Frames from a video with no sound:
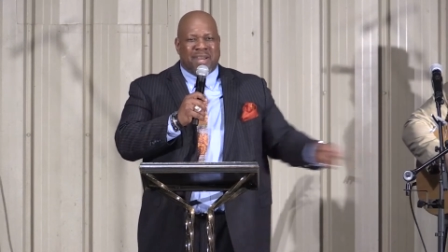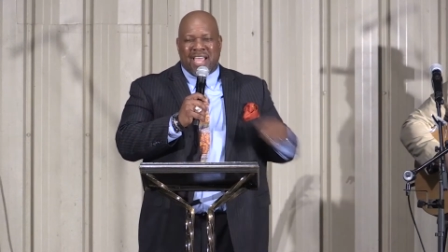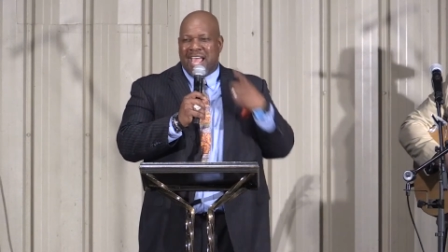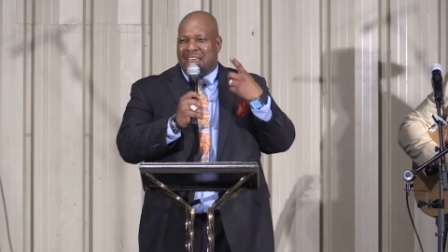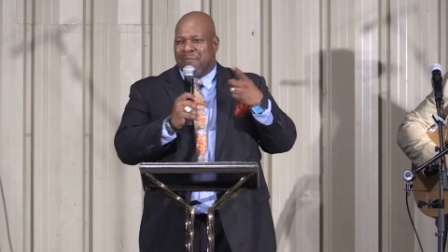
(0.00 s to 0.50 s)

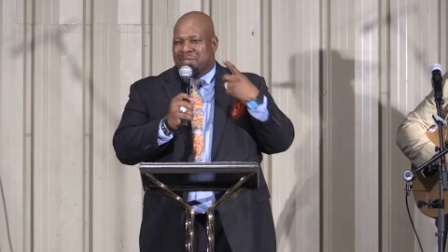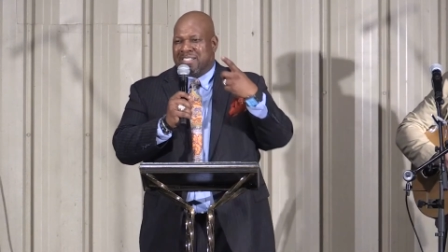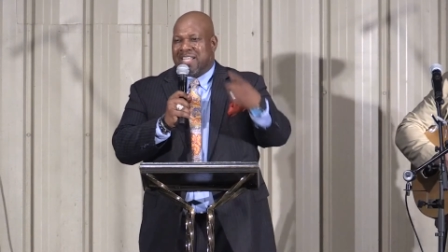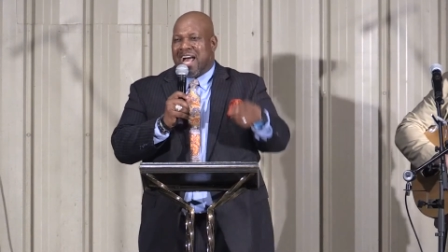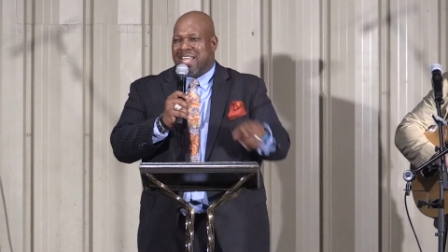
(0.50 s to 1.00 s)
but I got a
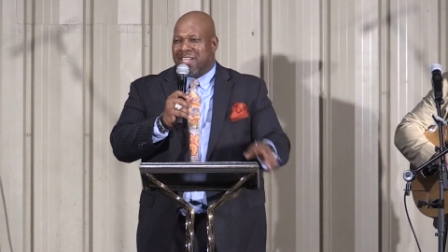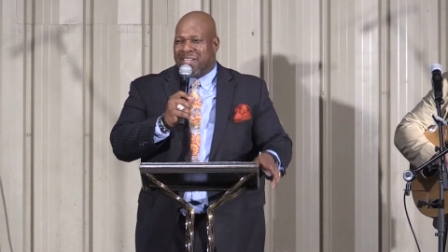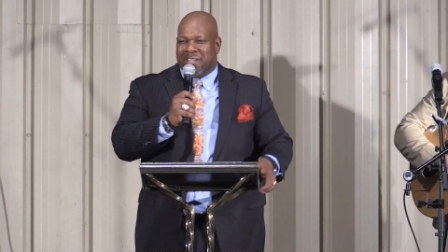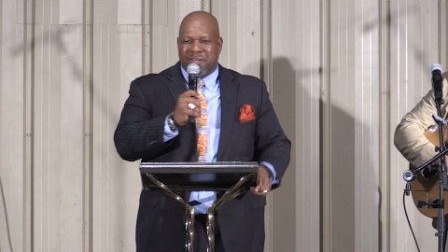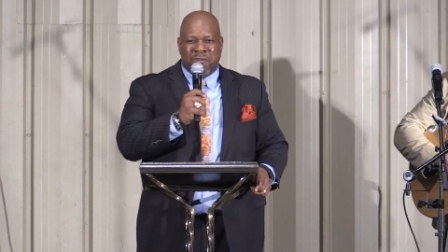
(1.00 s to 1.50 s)

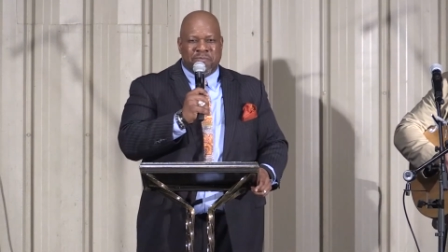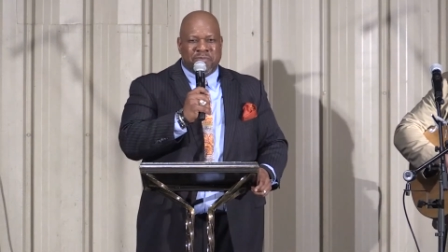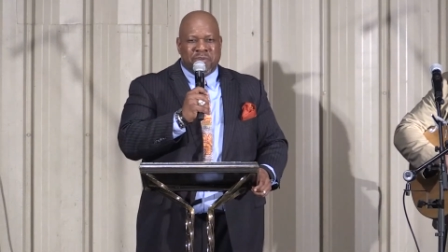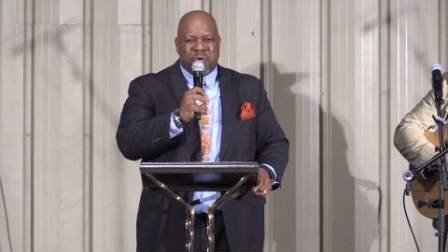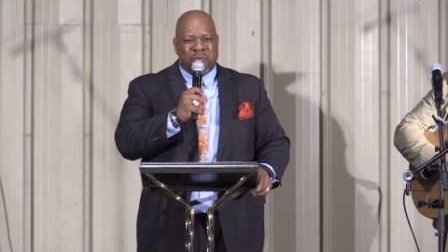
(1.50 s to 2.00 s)
Messiah
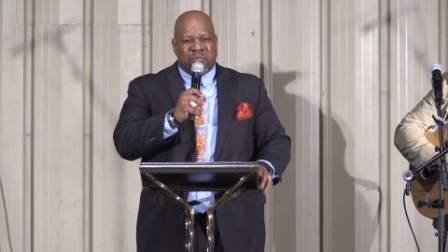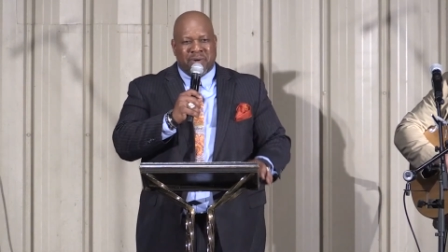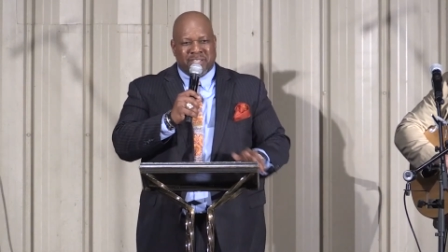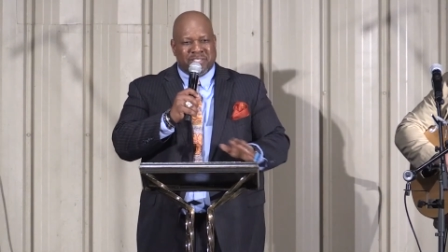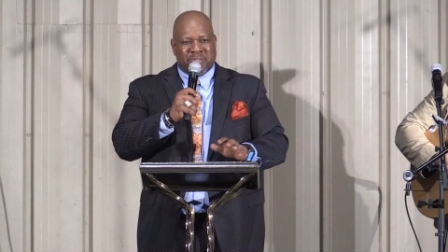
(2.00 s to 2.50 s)
who
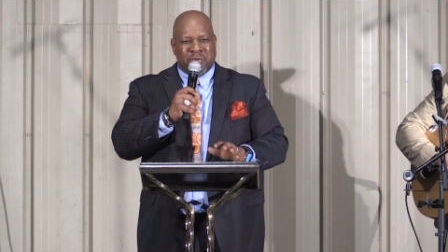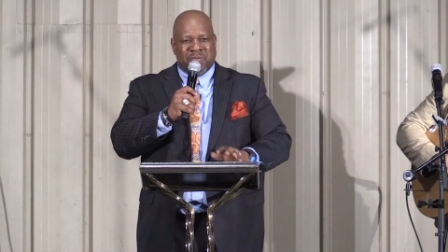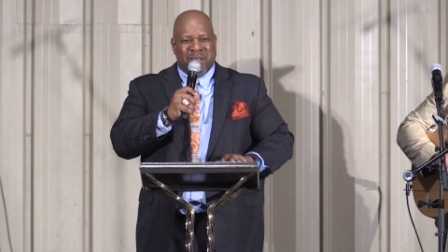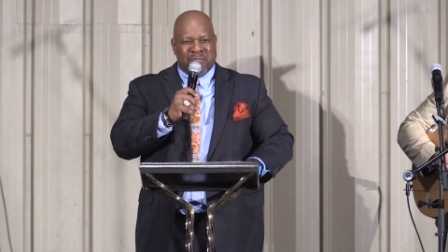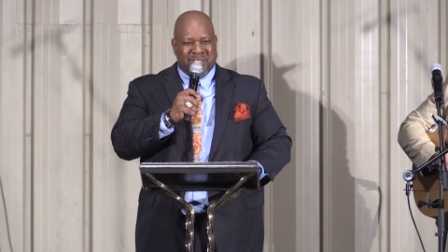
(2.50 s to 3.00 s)
busts
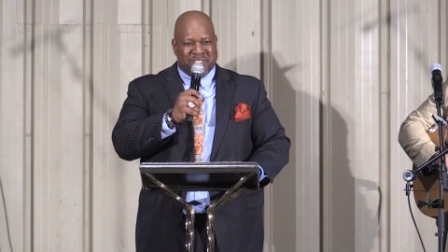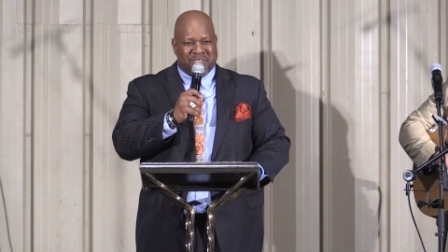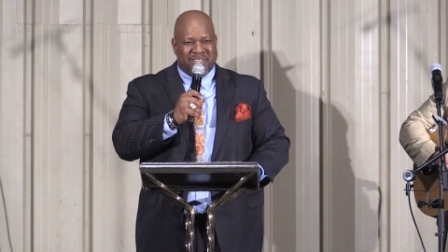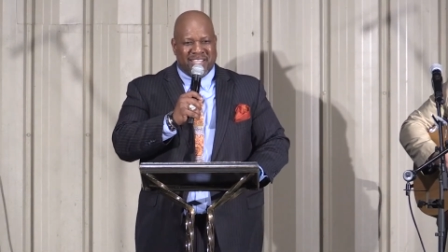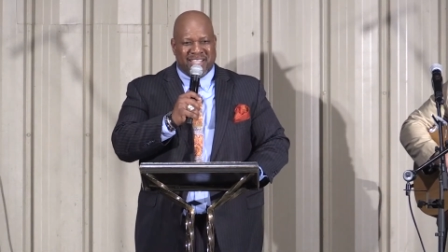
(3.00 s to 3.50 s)
through my
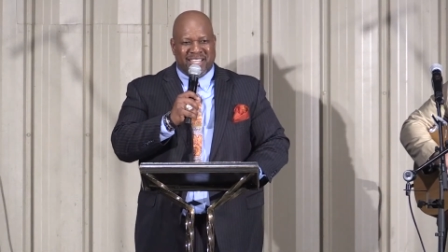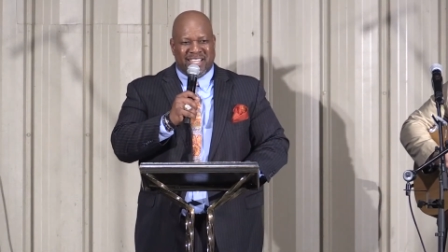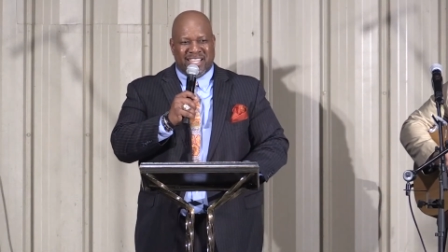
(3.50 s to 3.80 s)
misery